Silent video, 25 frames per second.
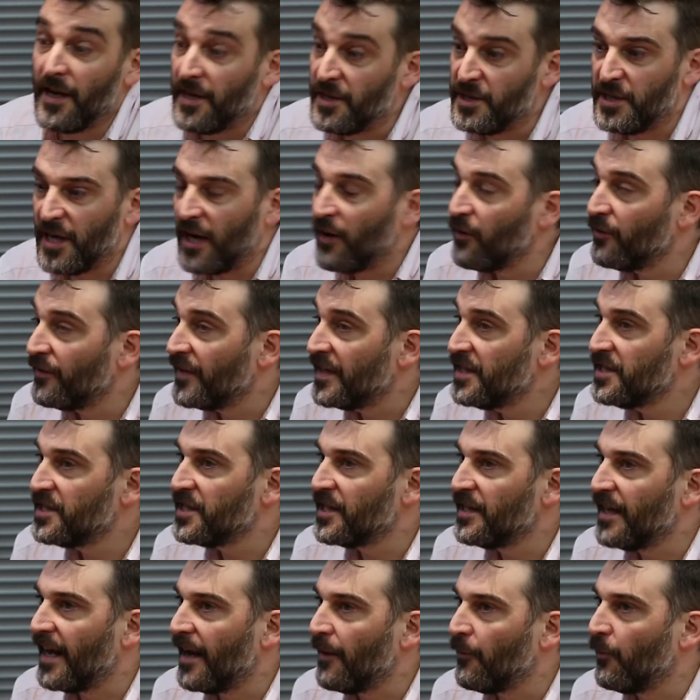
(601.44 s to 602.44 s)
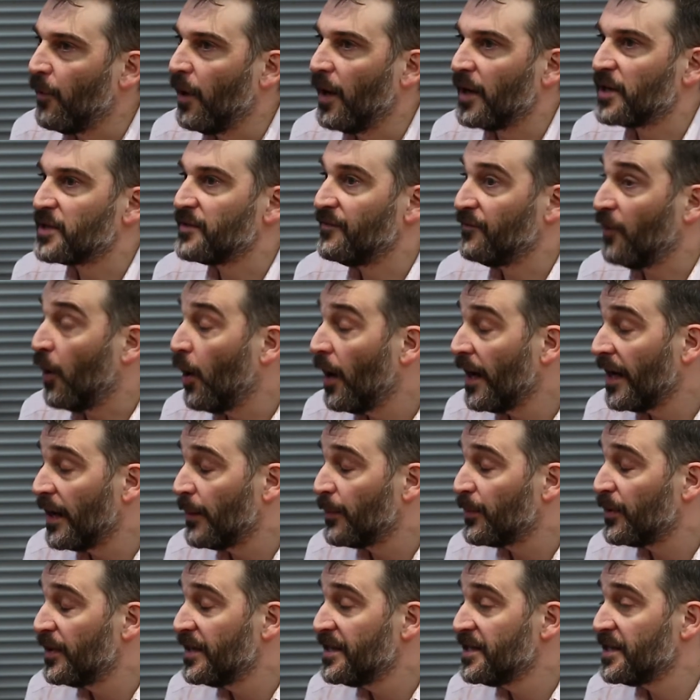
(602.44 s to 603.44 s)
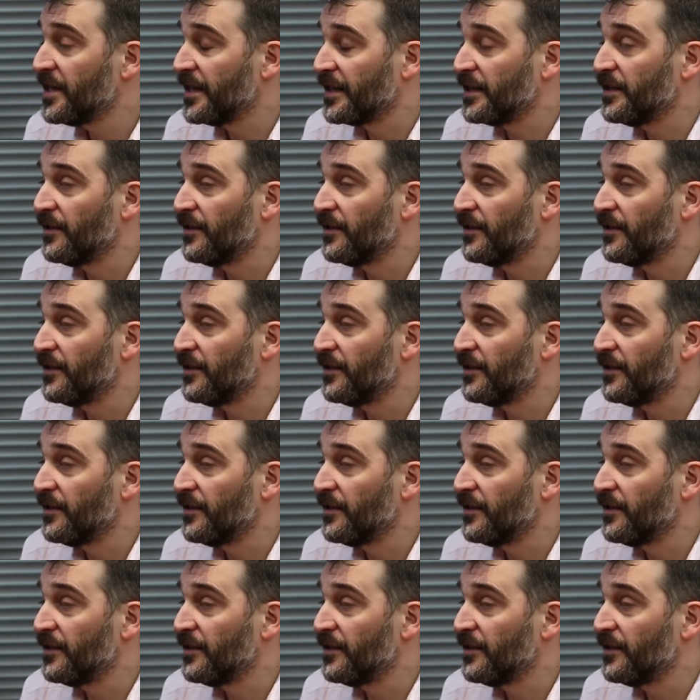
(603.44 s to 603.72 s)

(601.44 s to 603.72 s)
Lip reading: delve into networks via printing